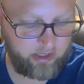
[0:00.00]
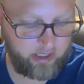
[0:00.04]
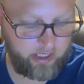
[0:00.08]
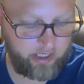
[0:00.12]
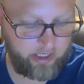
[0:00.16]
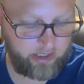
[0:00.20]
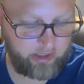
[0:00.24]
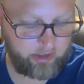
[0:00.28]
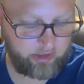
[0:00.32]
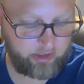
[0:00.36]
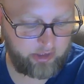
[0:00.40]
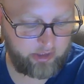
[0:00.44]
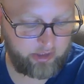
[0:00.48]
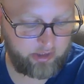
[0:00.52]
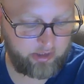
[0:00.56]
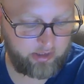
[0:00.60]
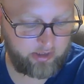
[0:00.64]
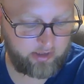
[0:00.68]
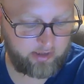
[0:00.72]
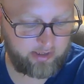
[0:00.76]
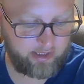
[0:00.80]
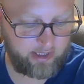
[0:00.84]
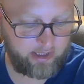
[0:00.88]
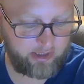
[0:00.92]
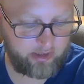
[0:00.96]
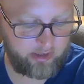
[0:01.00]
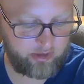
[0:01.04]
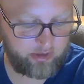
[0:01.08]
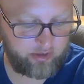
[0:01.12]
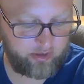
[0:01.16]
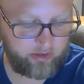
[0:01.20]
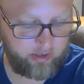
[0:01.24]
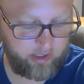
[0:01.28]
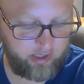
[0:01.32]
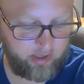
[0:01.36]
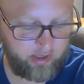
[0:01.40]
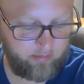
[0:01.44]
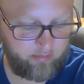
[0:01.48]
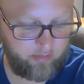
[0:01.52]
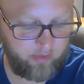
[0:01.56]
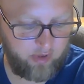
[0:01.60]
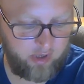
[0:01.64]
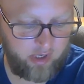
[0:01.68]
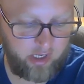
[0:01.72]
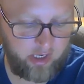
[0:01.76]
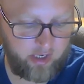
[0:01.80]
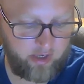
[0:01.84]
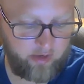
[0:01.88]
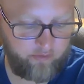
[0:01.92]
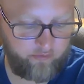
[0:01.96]
And Jesus answered them,
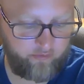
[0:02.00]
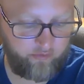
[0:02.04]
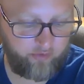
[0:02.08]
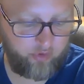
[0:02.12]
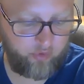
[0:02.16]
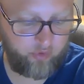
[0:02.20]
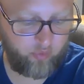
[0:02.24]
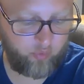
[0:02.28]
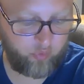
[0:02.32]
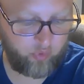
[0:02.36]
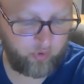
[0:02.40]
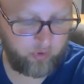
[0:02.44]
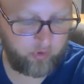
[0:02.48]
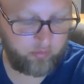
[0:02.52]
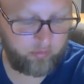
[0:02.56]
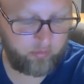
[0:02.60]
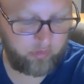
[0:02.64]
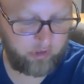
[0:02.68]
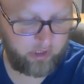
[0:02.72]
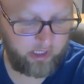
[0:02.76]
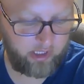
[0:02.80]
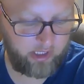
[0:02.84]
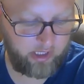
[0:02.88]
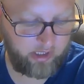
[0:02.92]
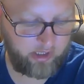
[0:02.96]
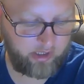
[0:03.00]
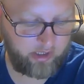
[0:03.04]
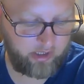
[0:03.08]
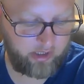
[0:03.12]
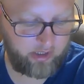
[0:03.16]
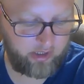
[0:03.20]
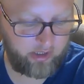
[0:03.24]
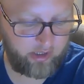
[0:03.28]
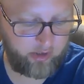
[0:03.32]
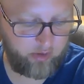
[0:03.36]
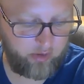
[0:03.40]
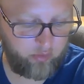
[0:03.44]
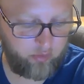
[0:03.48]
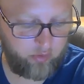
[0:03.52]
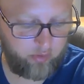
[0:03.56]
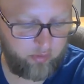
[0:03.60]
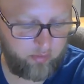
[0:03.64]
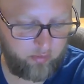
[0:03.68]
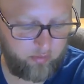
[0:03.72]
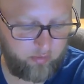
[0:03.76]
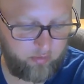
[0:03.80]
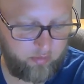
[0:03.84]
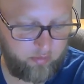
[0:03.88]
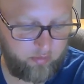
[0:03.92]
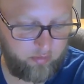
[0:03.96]
'If you were blind, you would